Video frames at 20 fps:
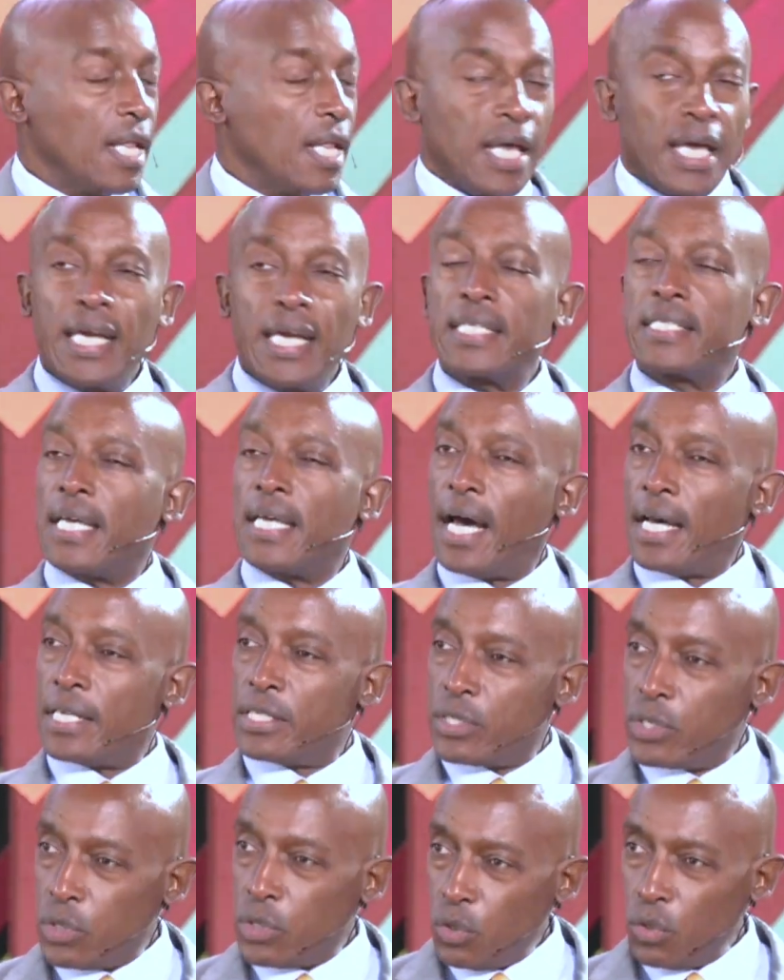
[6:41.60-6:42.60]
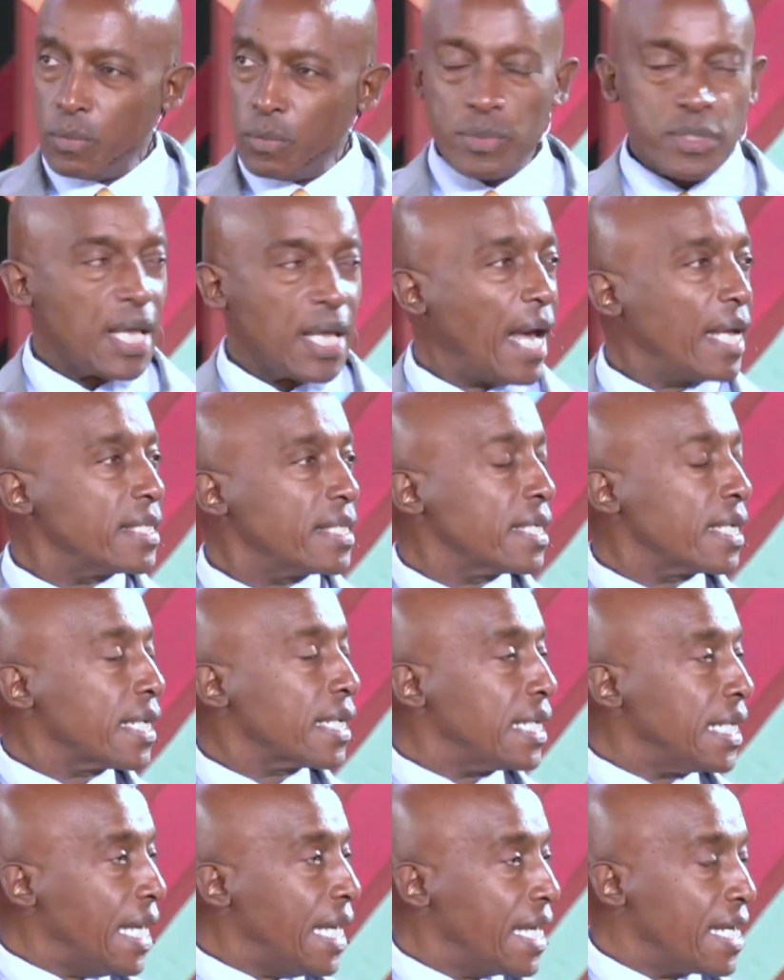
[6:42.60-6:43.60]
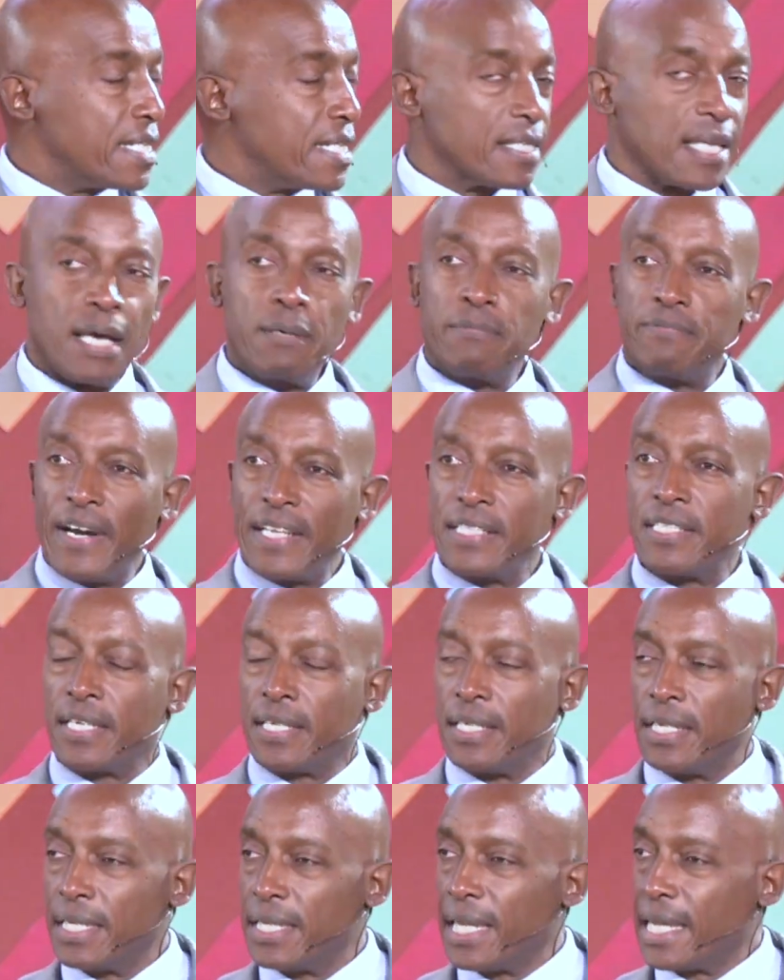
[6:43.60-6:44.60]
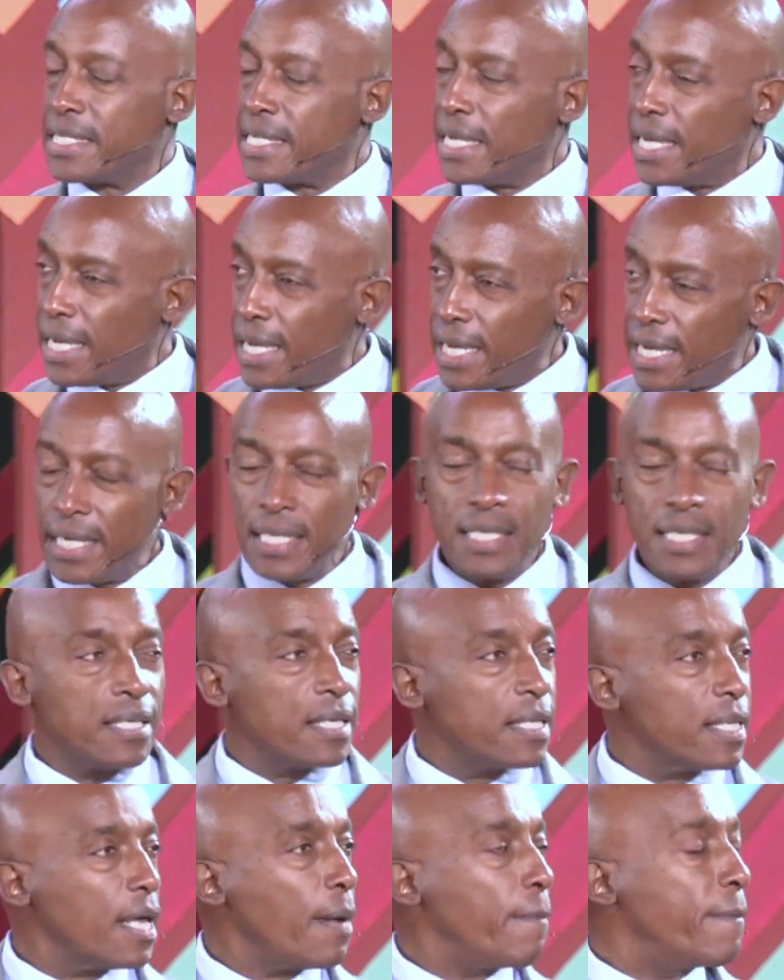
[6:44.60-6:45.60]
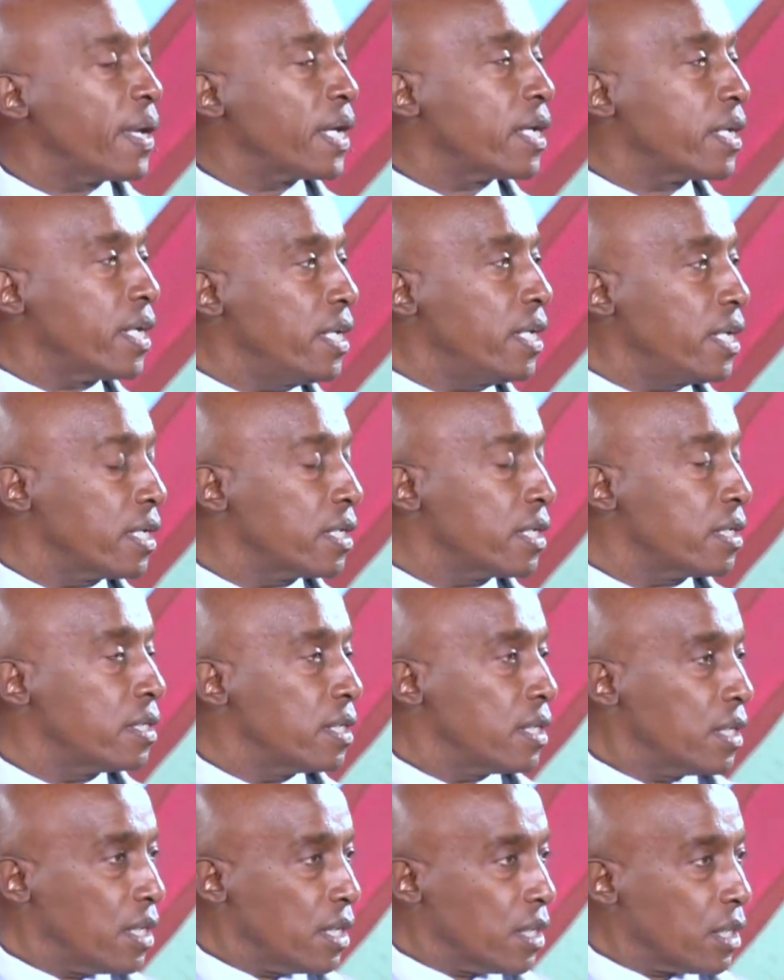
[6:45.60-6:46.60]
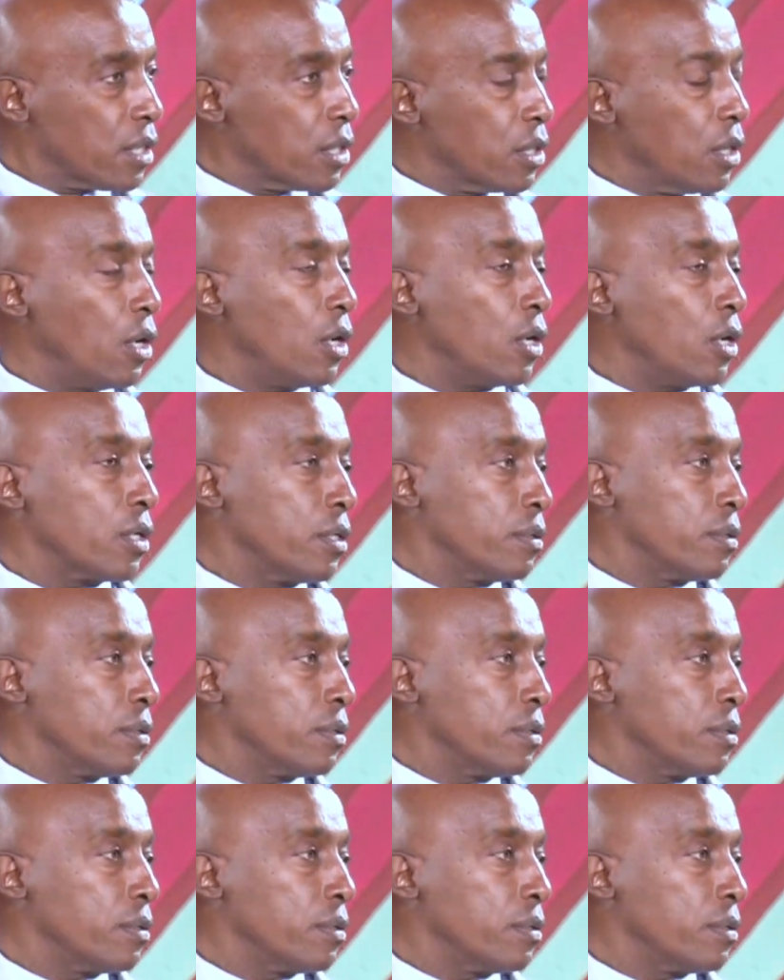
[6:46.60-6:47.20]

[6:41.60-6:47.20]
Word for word: it assumes and declares emphatically that in the beginning, God.